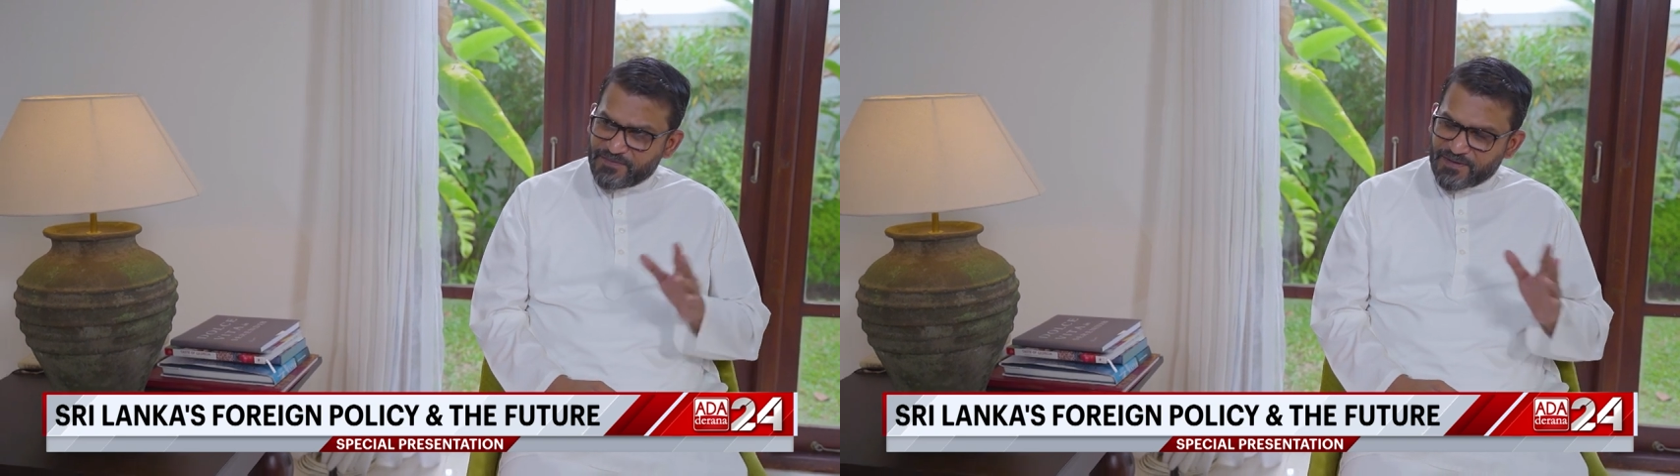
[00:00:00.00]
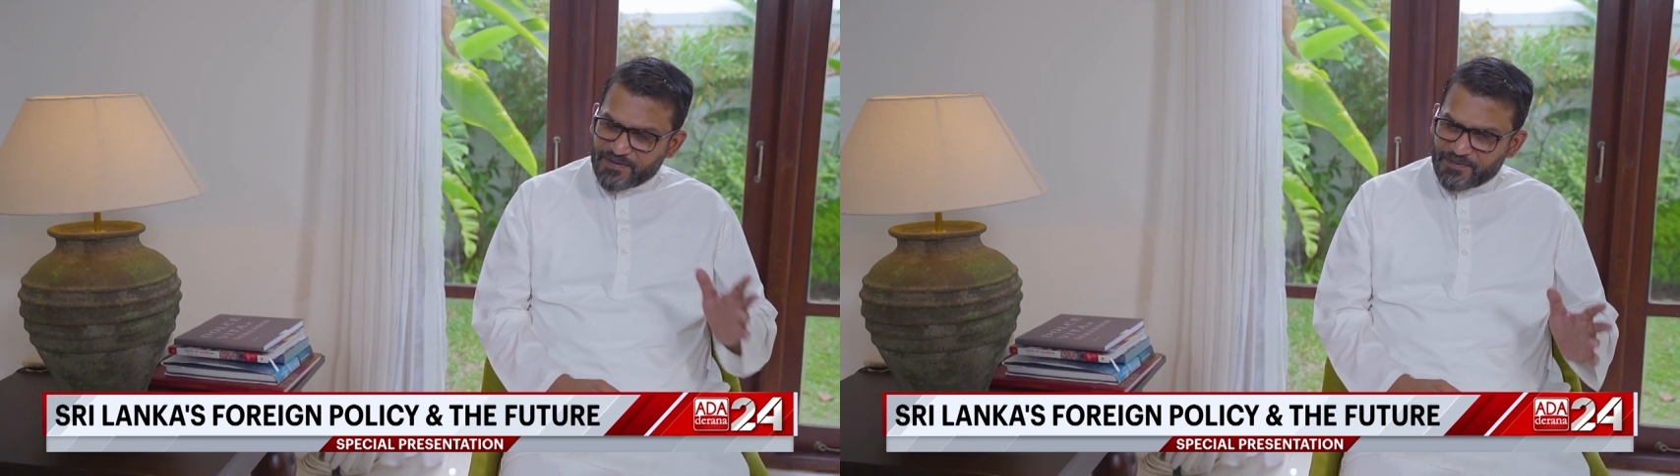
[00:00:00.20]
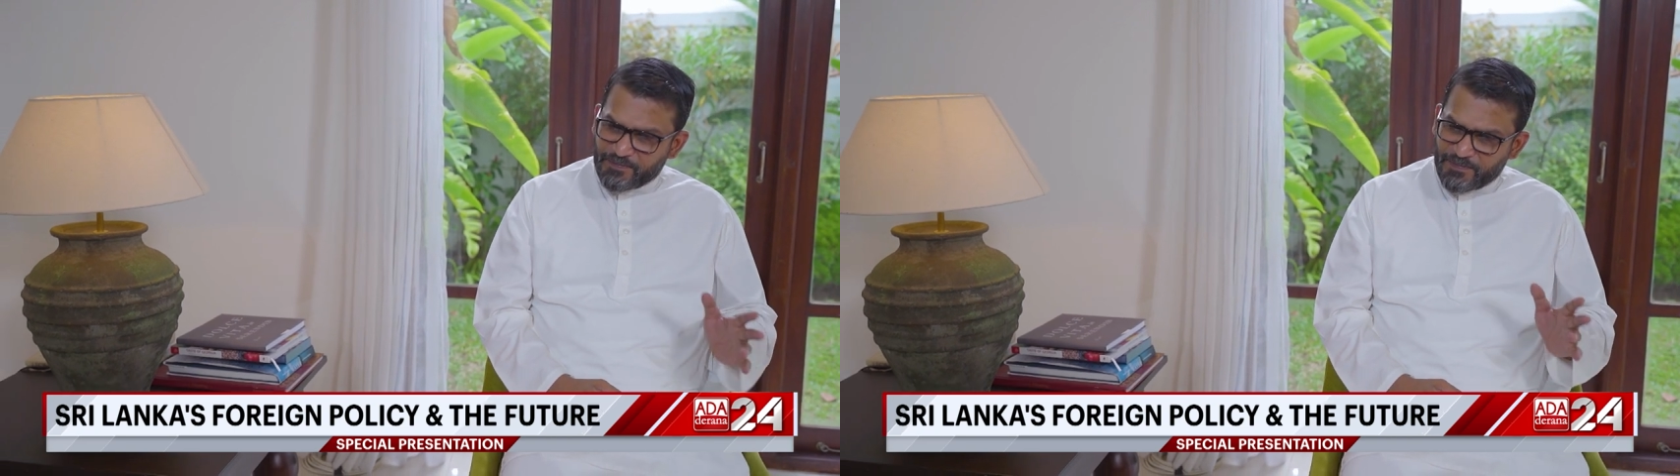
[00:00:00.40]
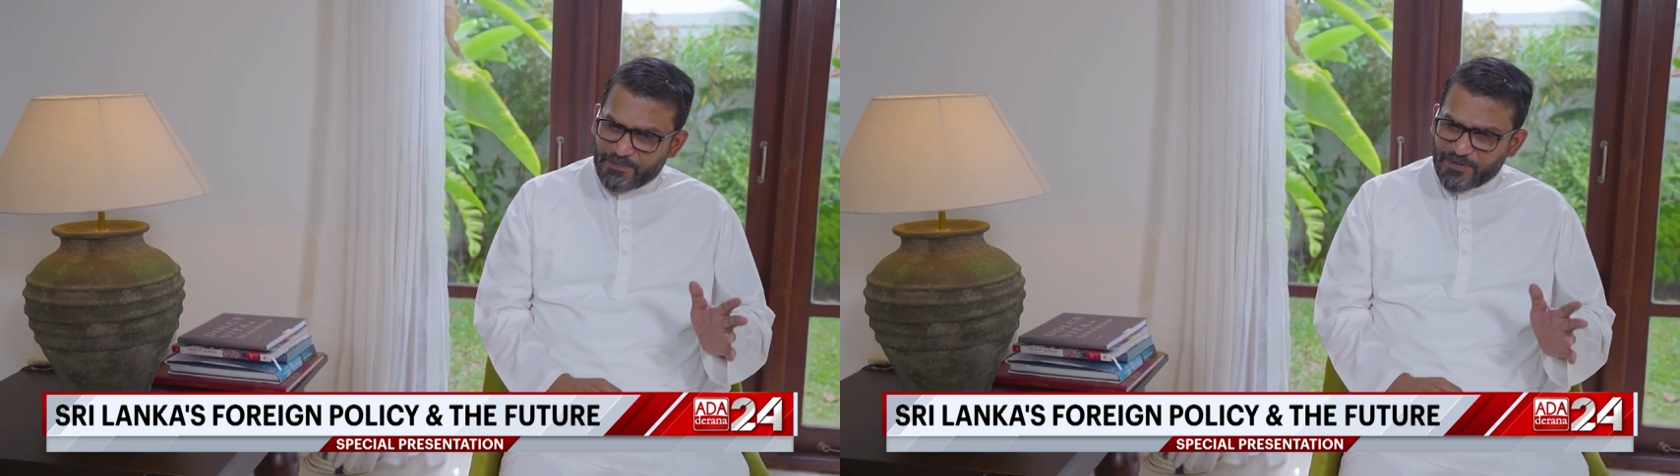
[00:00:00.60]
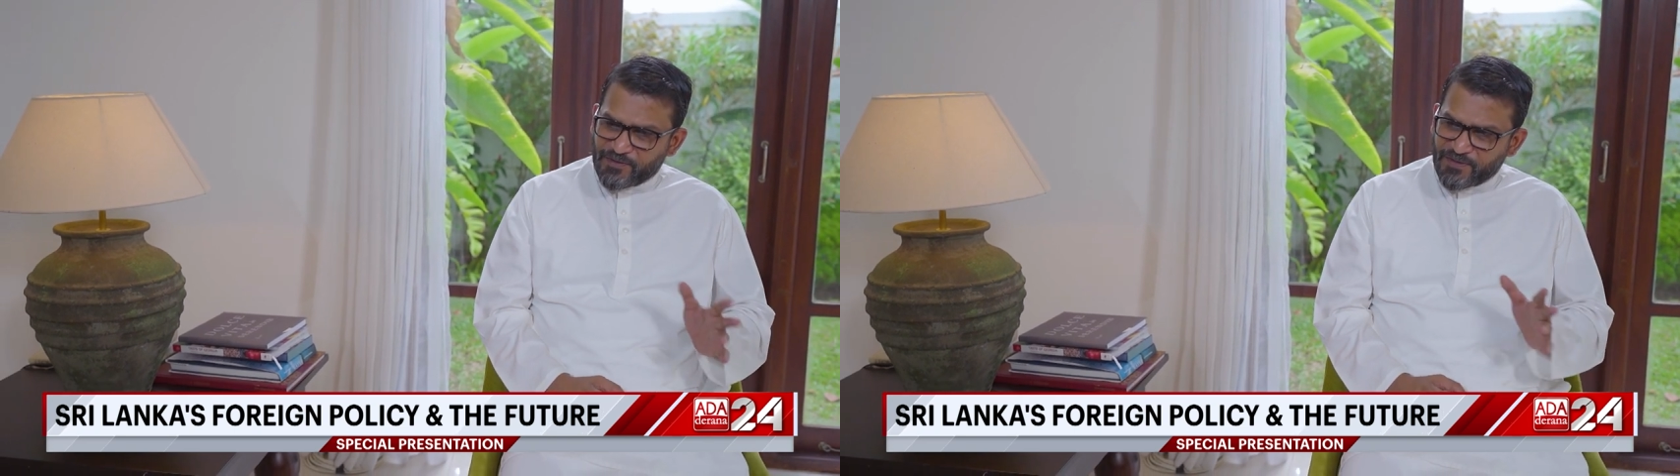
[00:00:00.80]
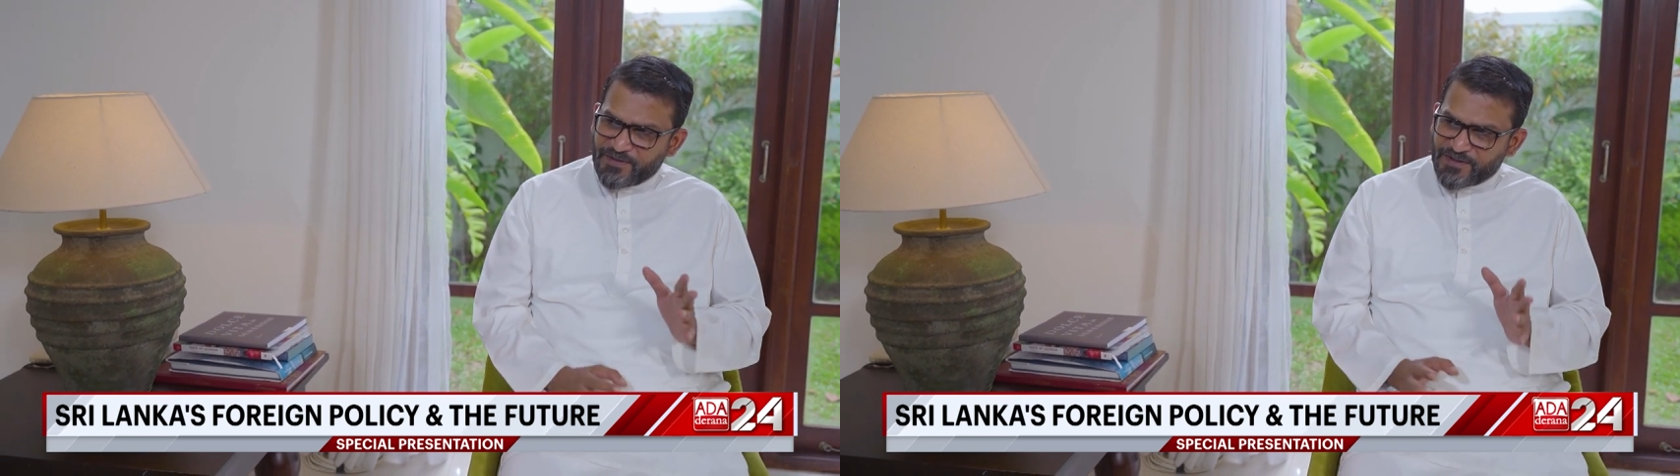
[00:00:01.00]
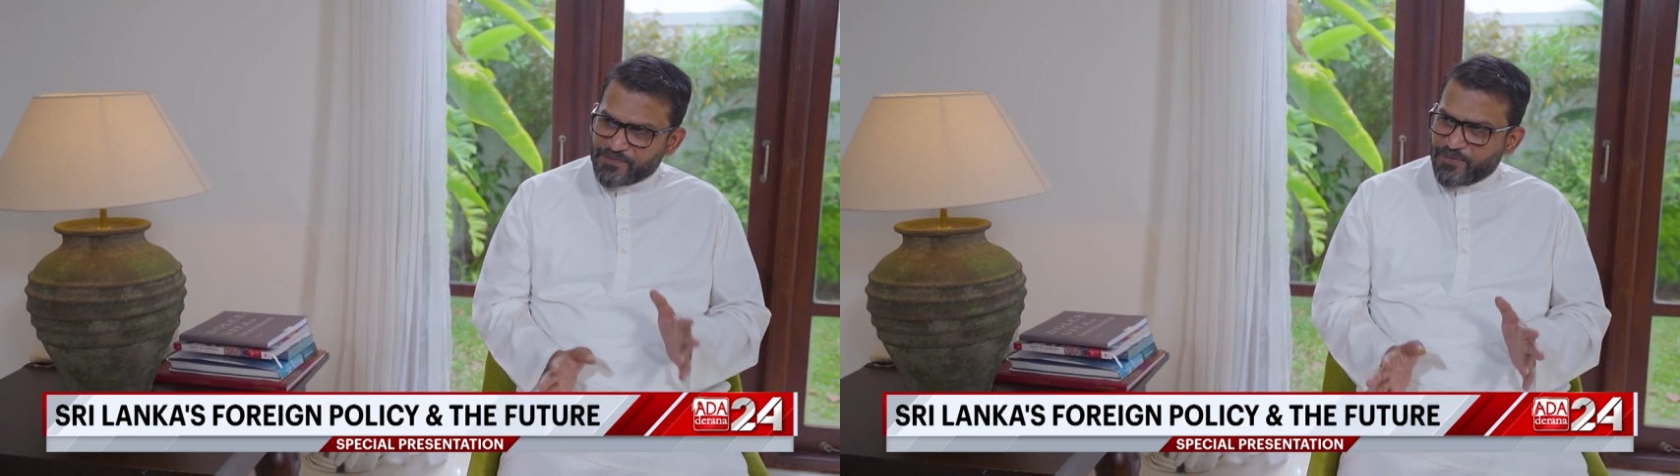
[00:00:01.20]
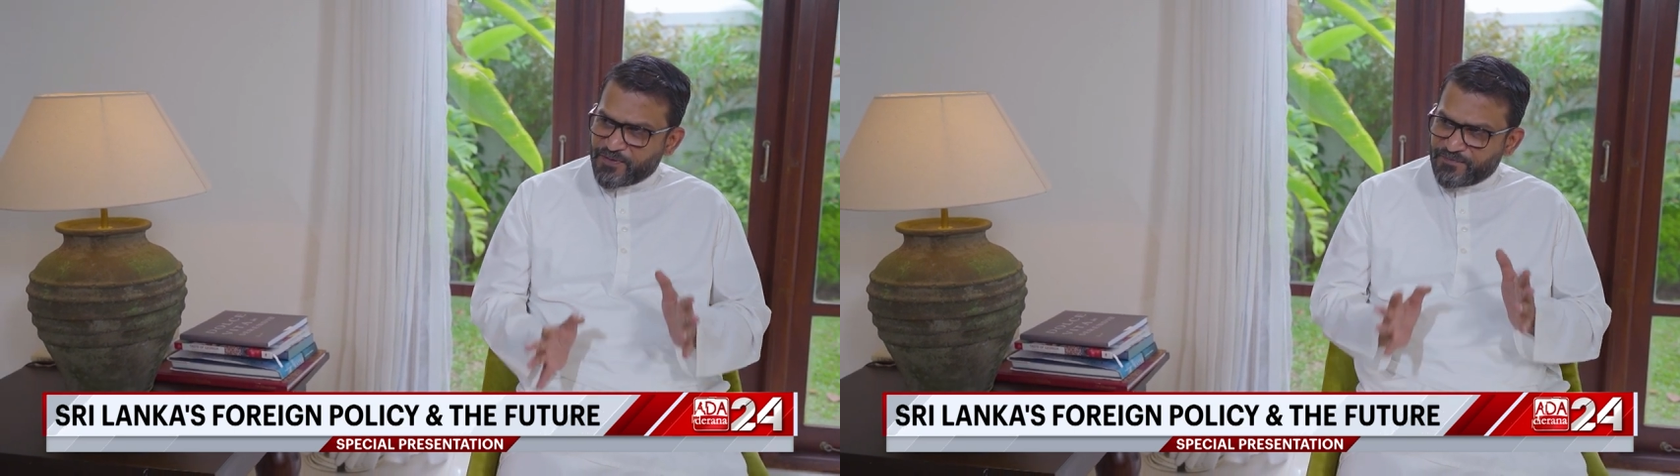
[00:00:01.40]
We, particularly, they
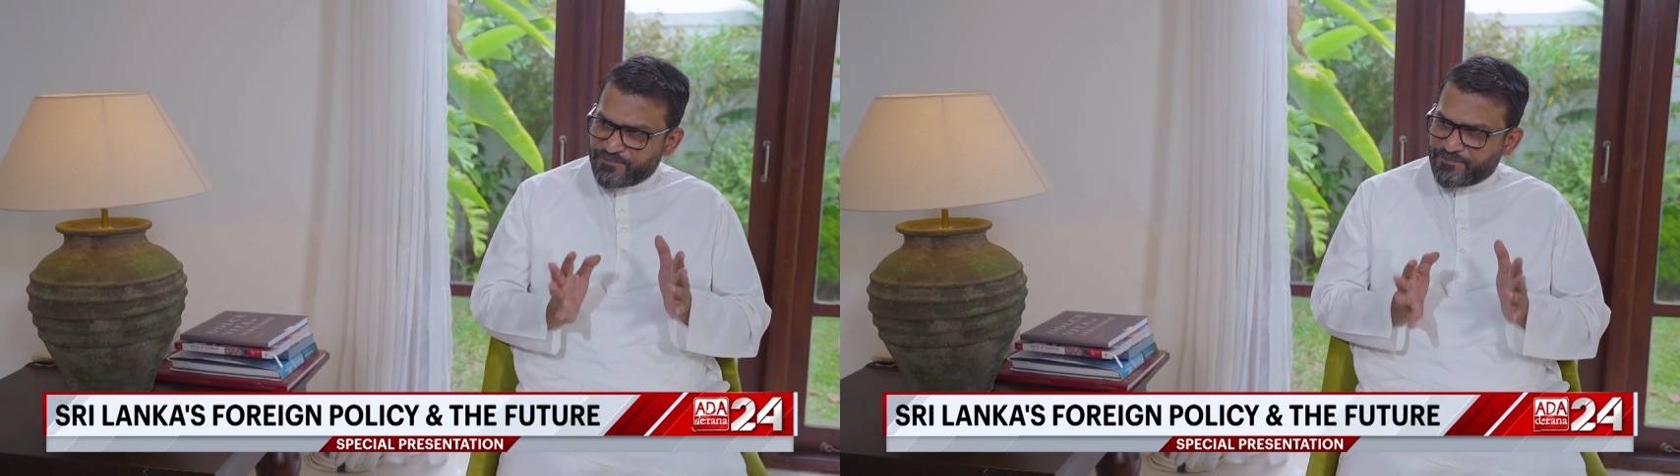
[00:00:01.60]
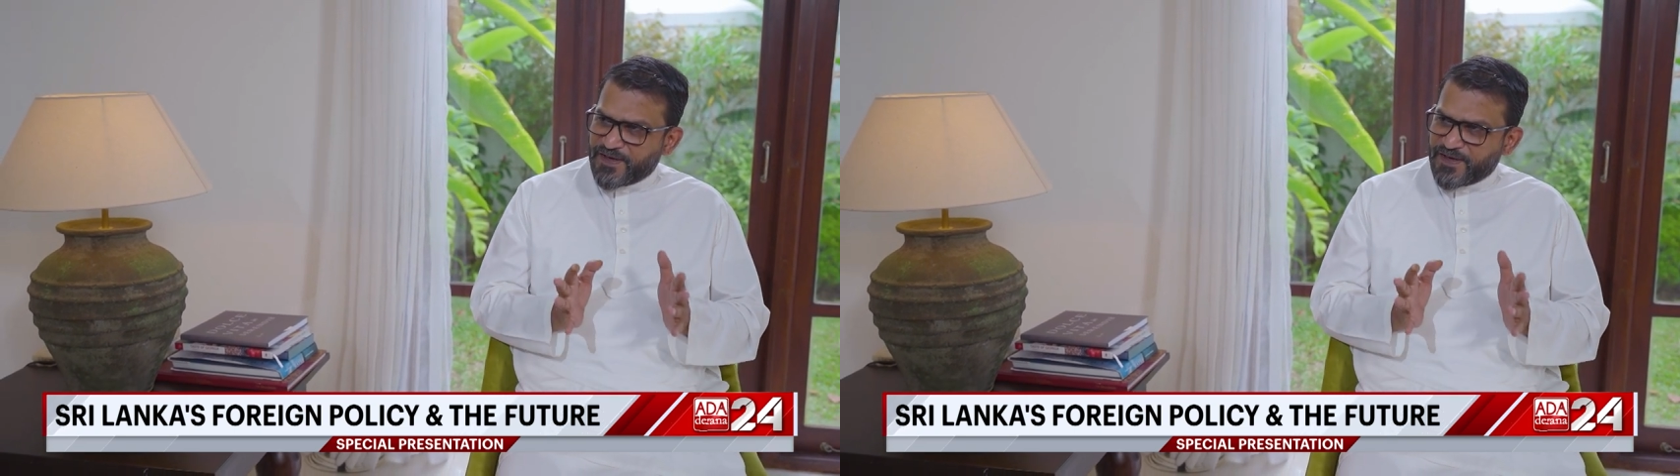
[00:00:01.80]
spoke of